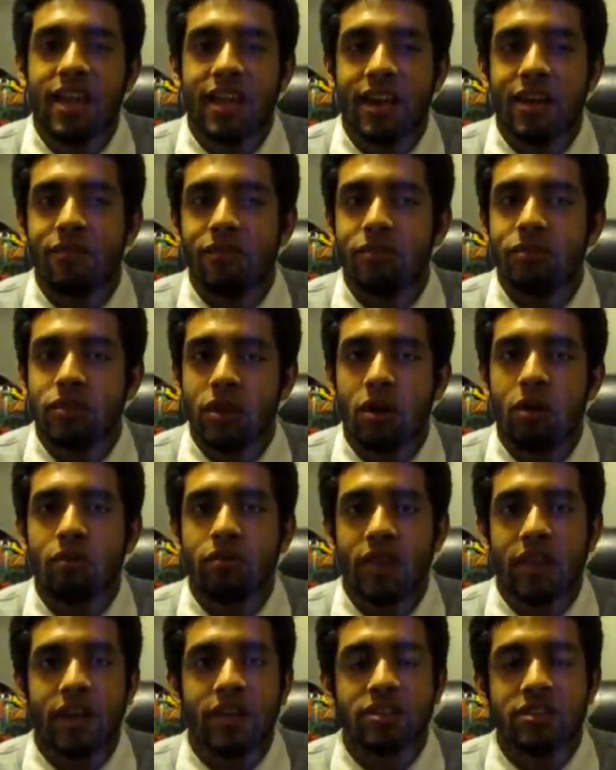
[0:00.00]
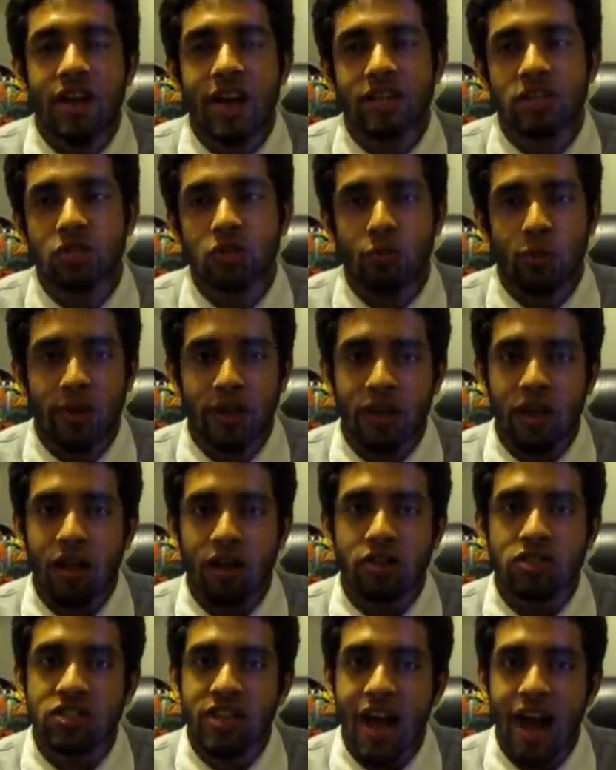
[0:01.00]
and if you don't, then it's an extra
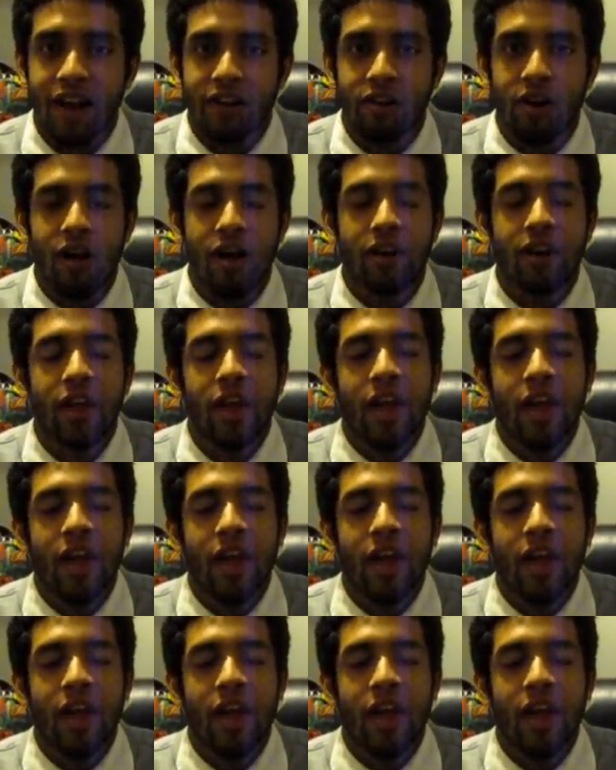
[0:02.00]
$20 tacked on.